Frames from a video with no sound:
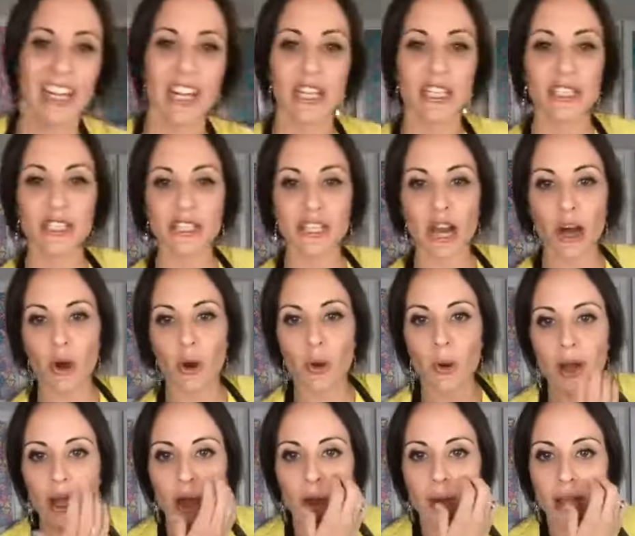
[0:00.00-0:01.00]

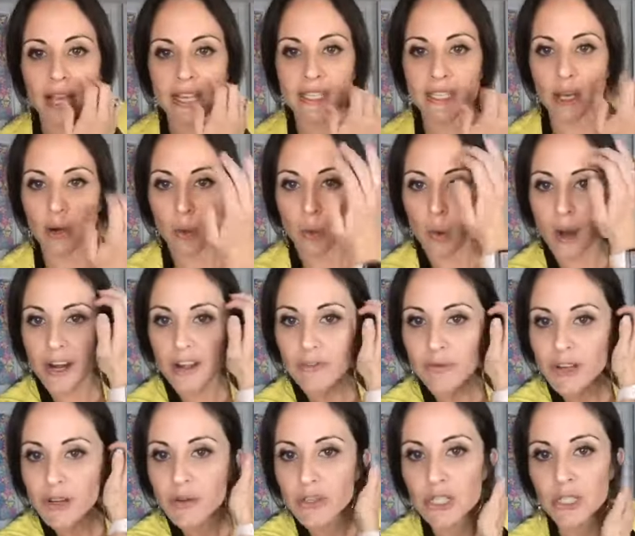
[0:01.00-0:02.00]
So, okay, so what if
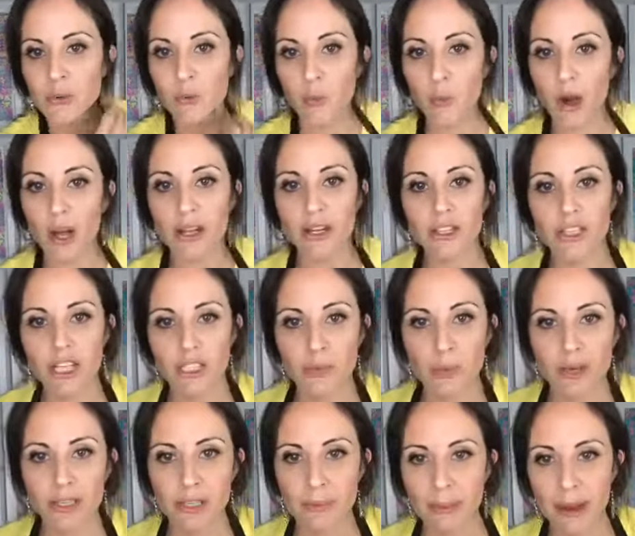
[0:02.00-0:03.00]
we would just
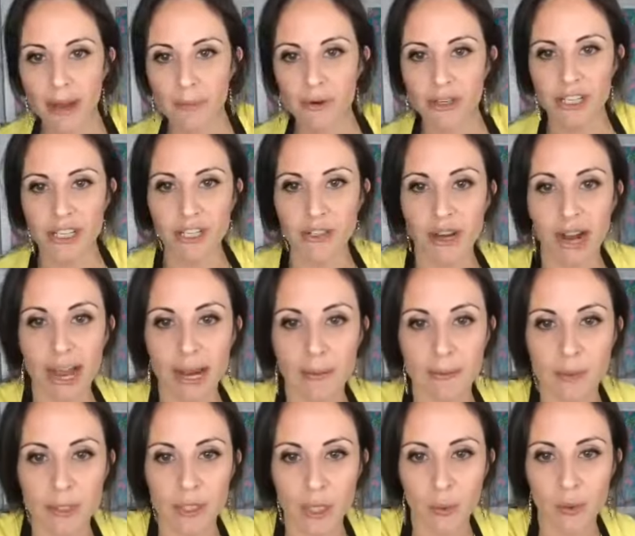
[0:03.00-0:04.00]
want to buy particular items
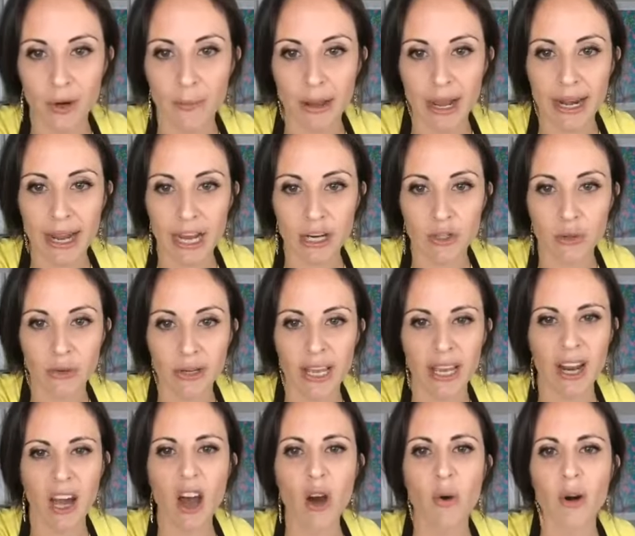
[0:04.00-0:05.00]
but don't want to buy an actual
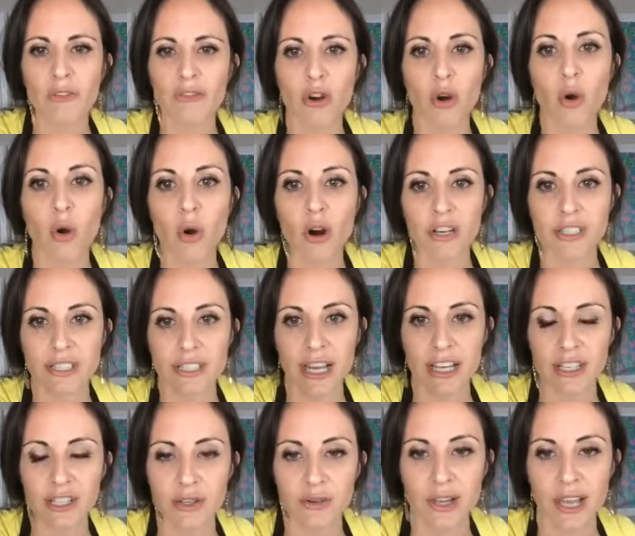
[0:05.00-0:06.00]
kit? Oh, of course,
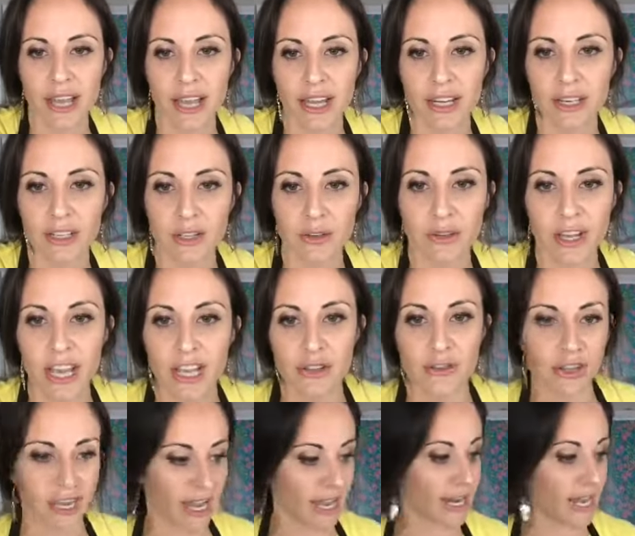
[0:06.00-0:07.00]
yes, you can. You can.
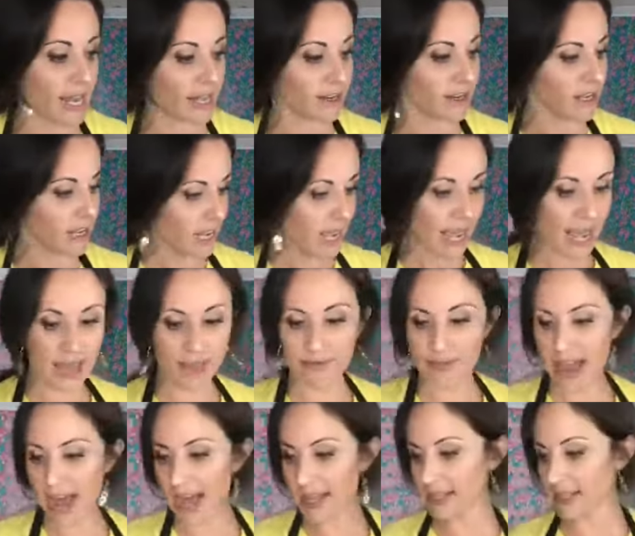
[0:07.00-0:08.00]
And
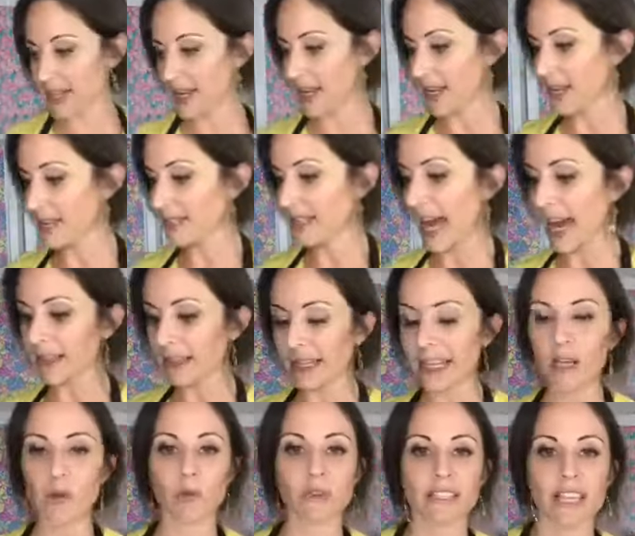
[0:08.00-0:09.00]
that
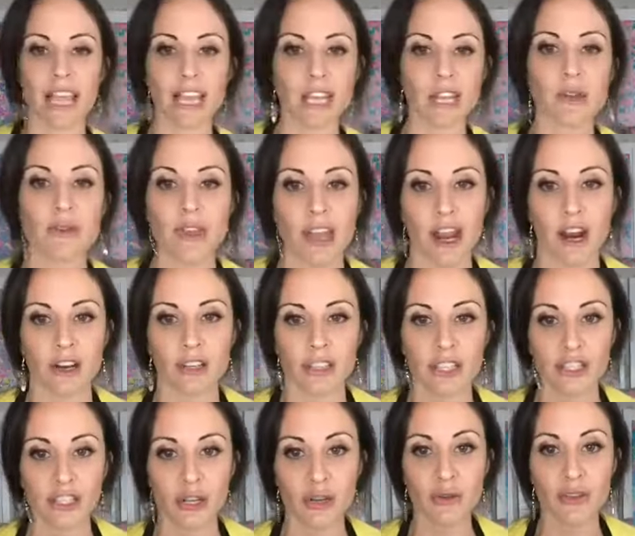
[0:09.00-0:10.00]
link will take you there to
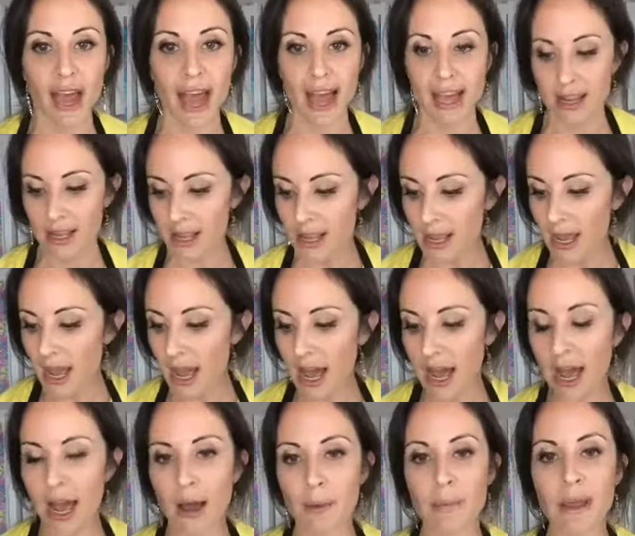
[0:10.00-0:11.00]
do that.
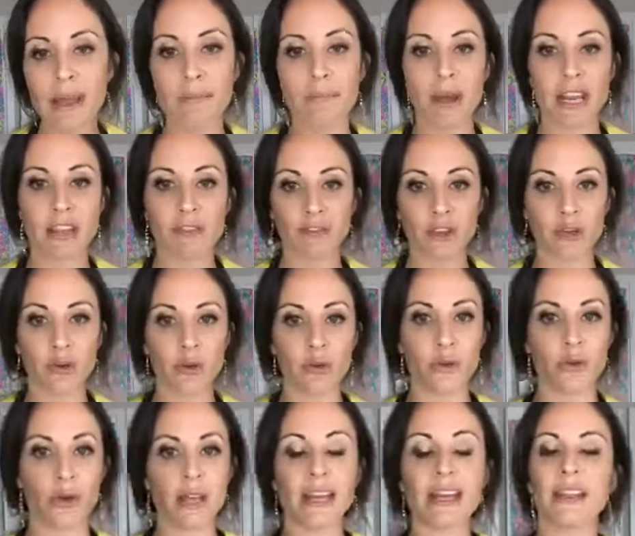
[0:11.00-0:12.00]
But
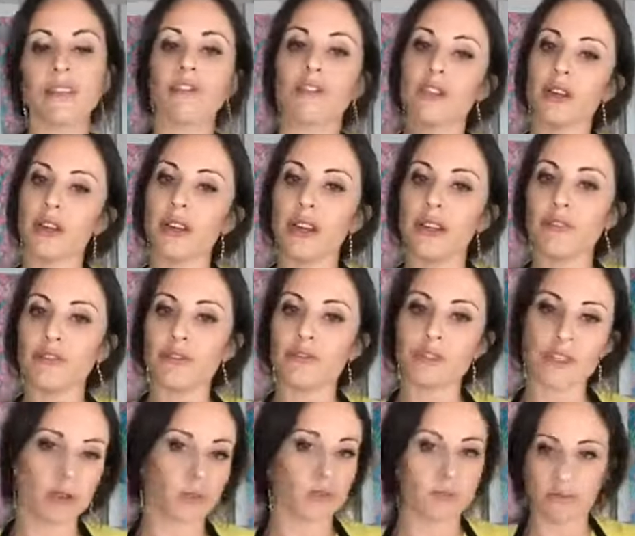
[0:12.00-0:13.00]

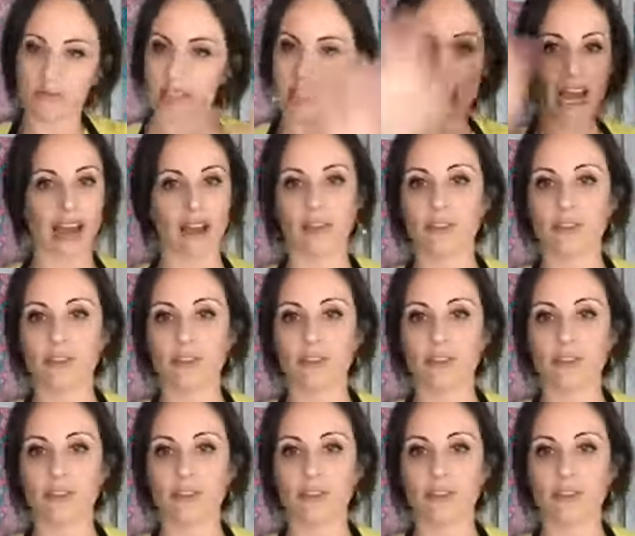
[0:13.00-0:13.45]
yeah,